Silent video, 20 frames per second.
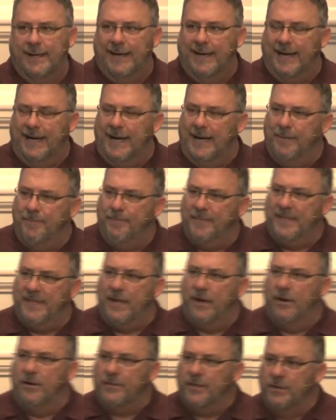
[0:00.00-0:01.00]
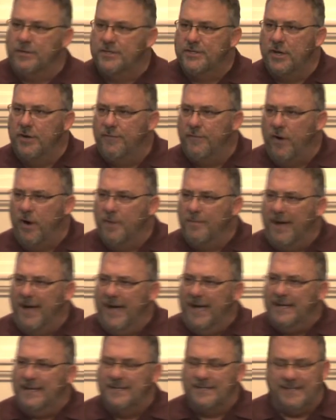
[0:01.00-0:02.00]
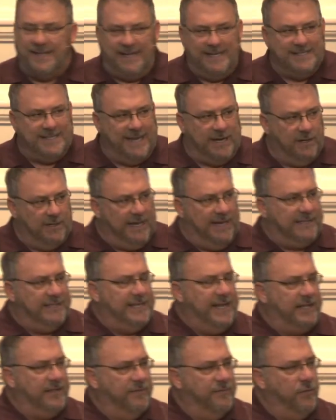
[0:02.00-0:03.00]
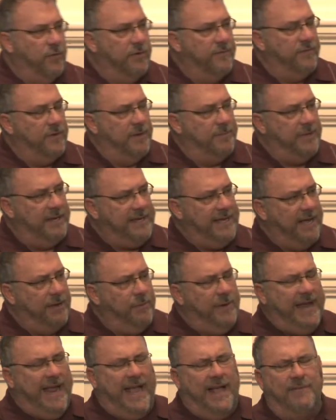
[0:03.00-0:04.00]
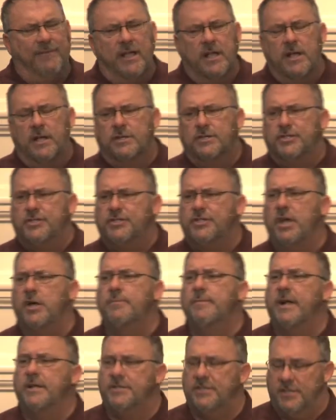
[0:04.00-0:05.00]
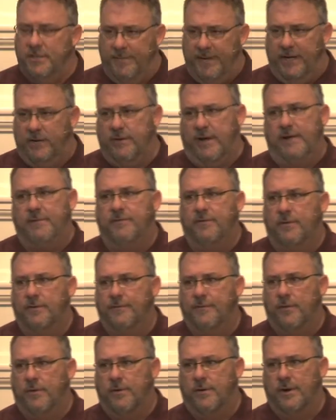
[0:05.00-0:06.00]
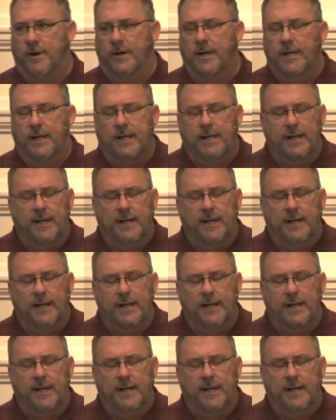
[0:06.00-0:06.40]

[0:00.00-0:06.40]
They're so far behind the scenes, they don't like to take the forefront, but yet we have so much to be grateful for